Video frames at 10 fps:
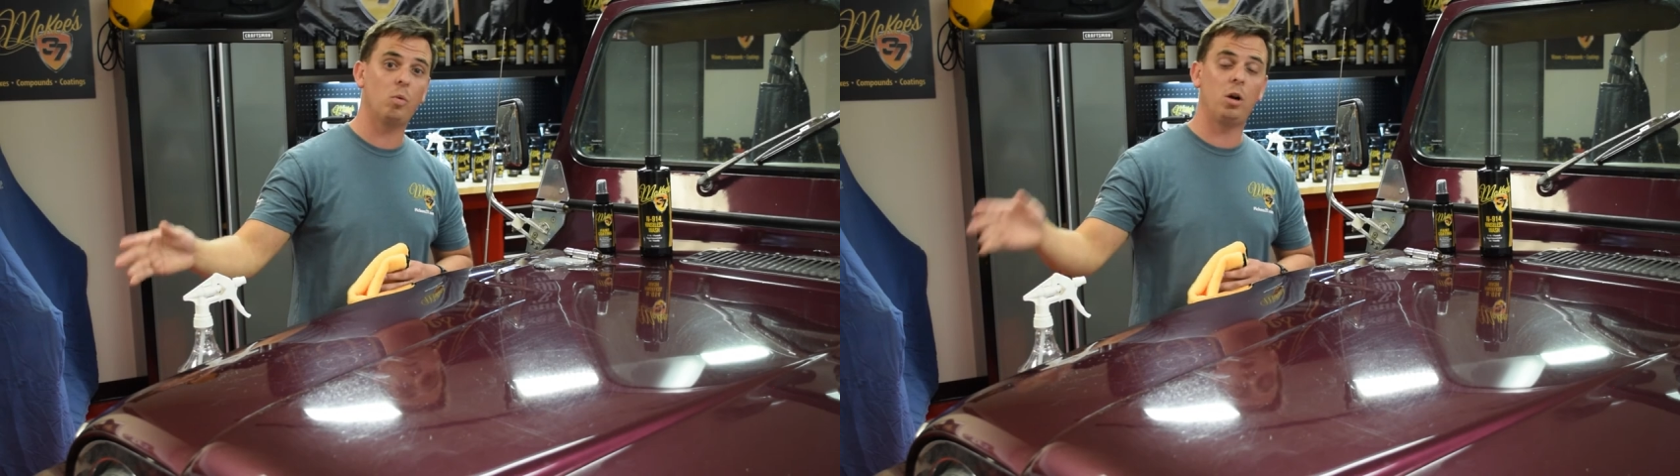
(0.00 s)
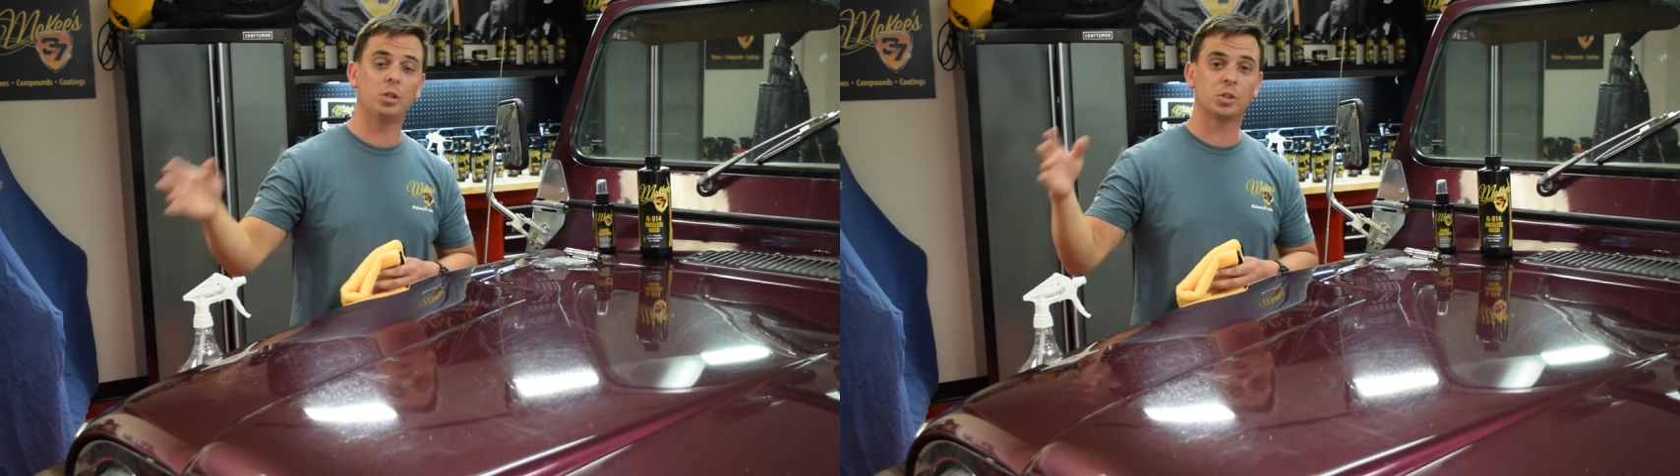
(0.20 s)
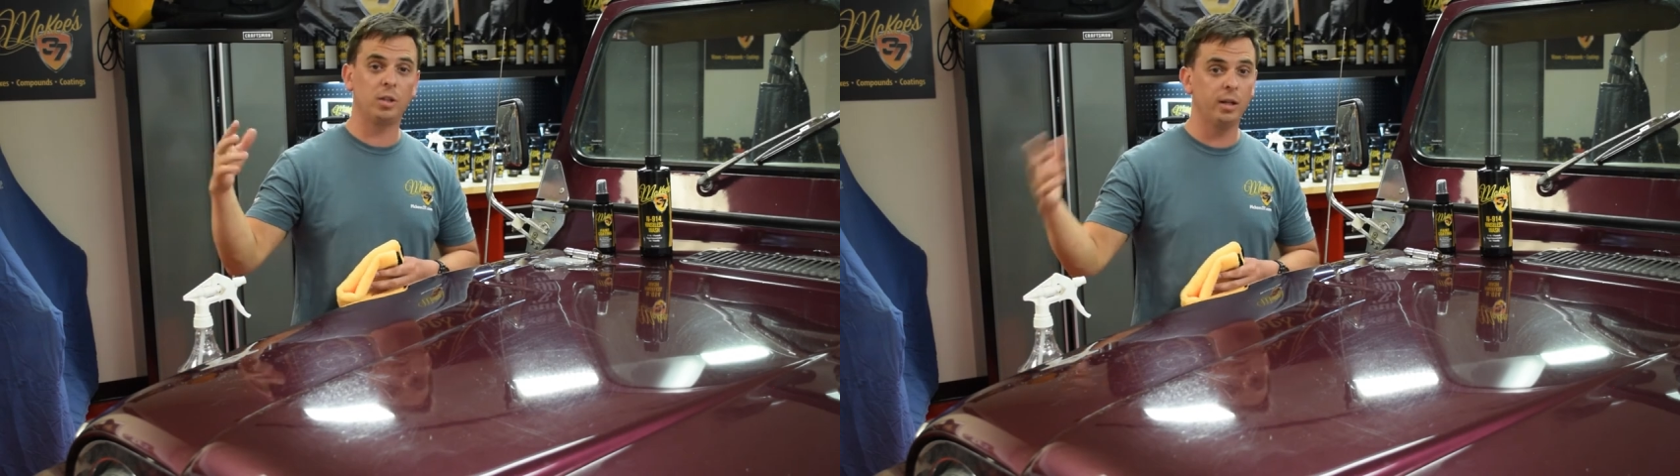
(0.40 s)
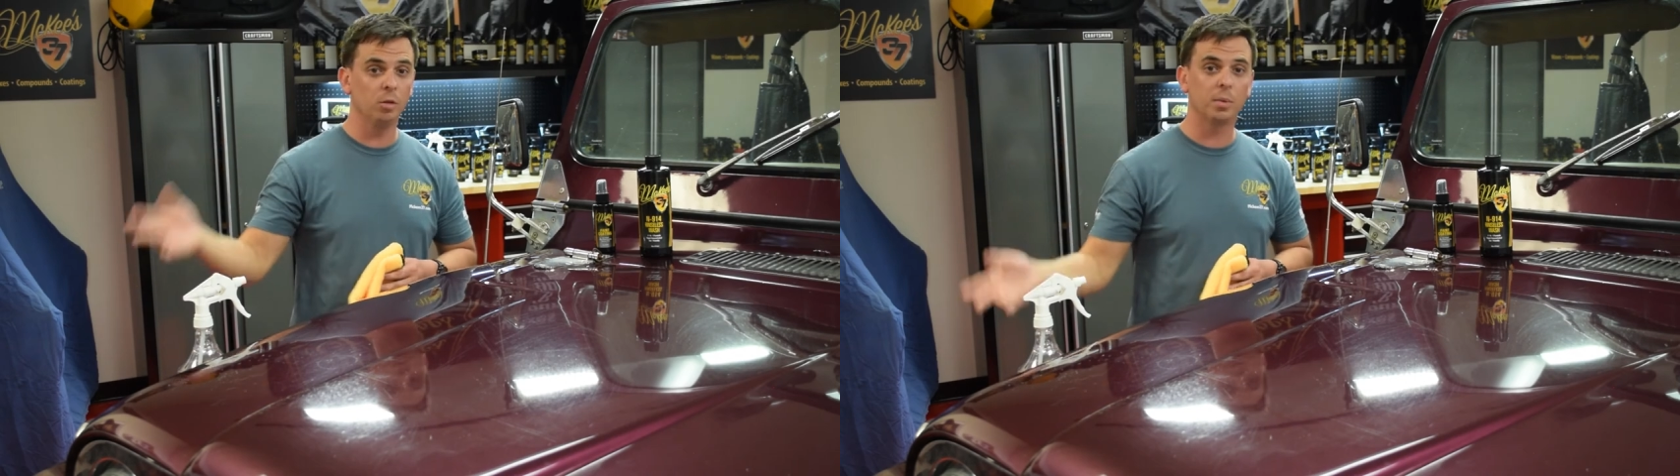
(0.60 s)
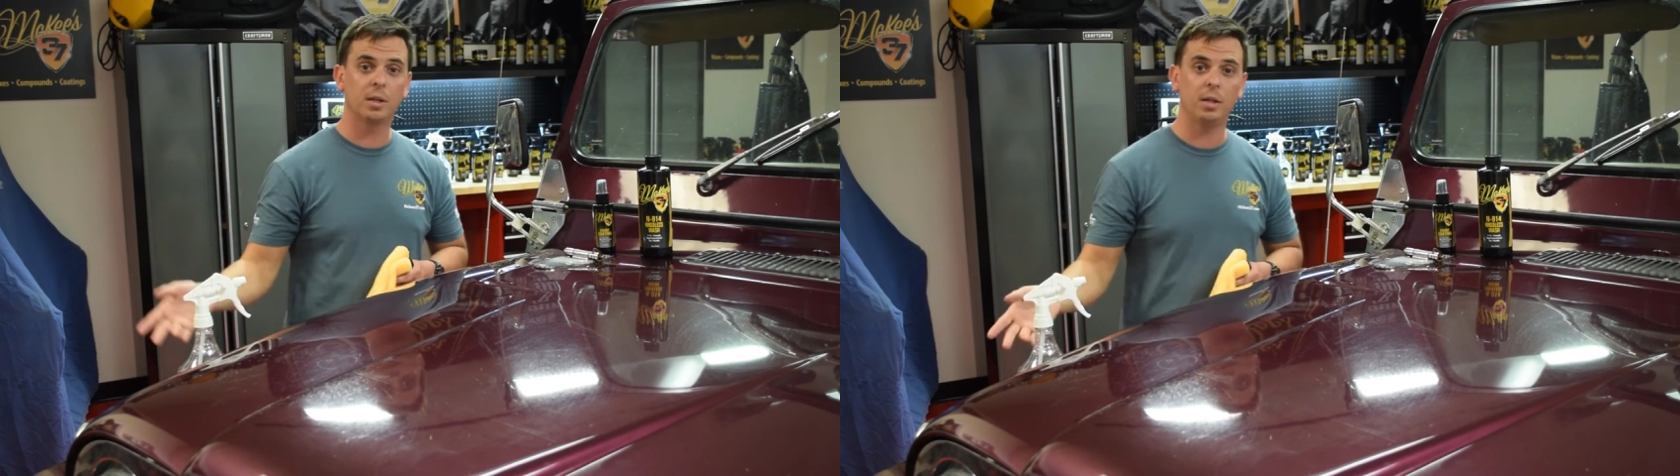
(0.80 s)
wash, clay
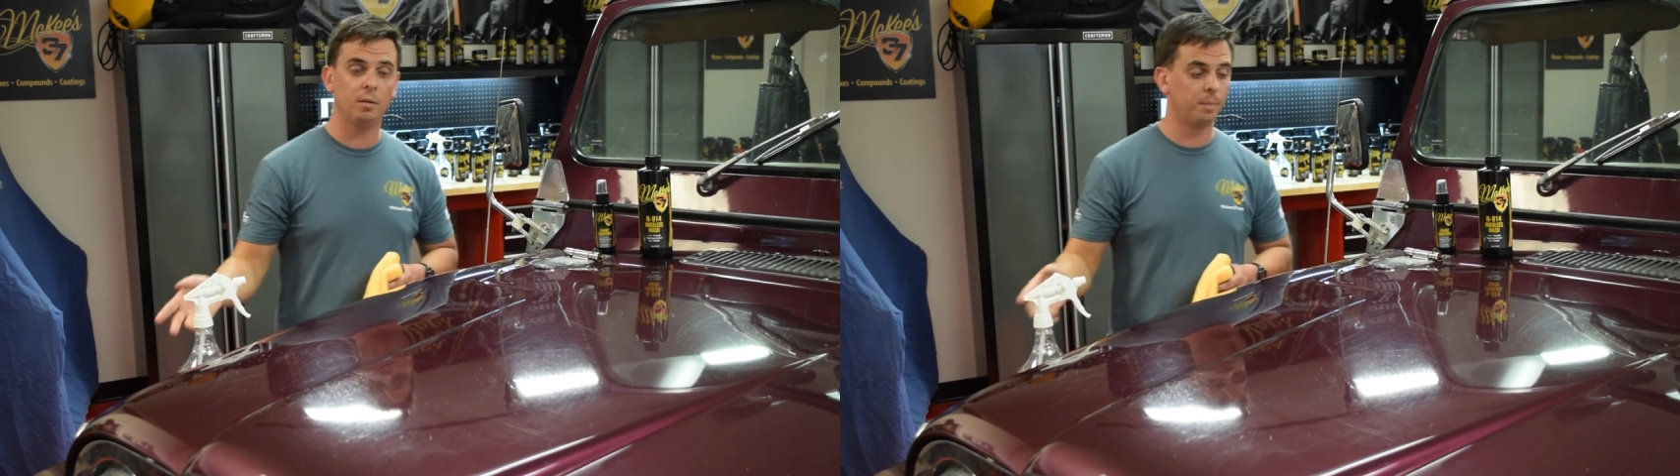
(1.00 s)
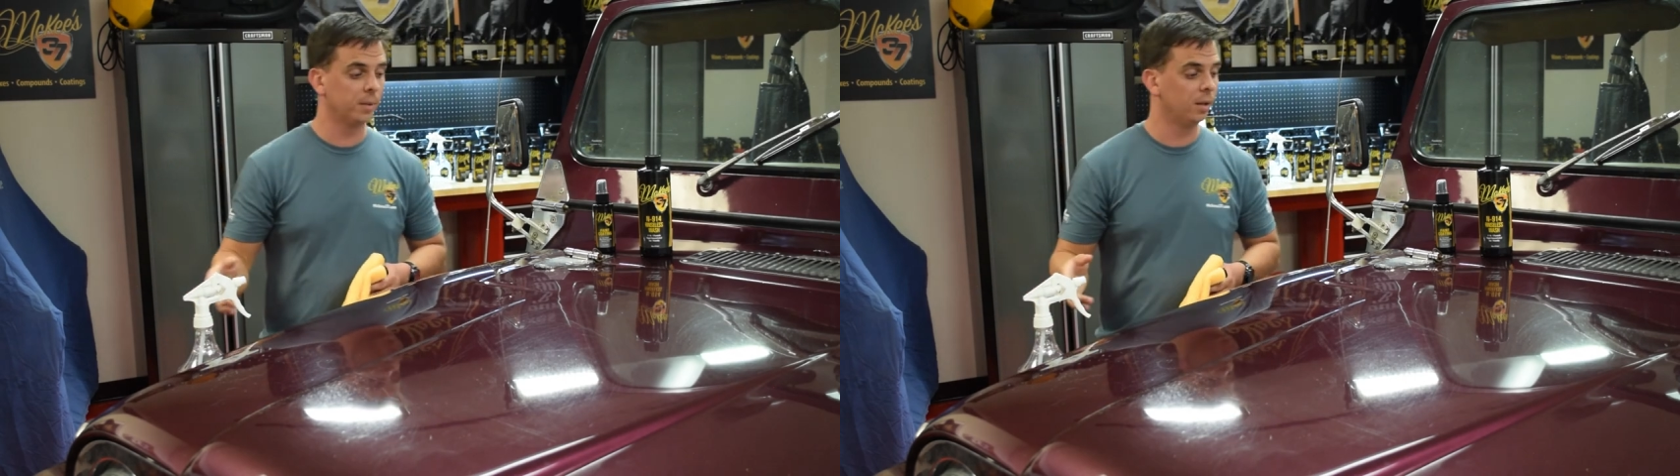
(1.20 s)
lubricant.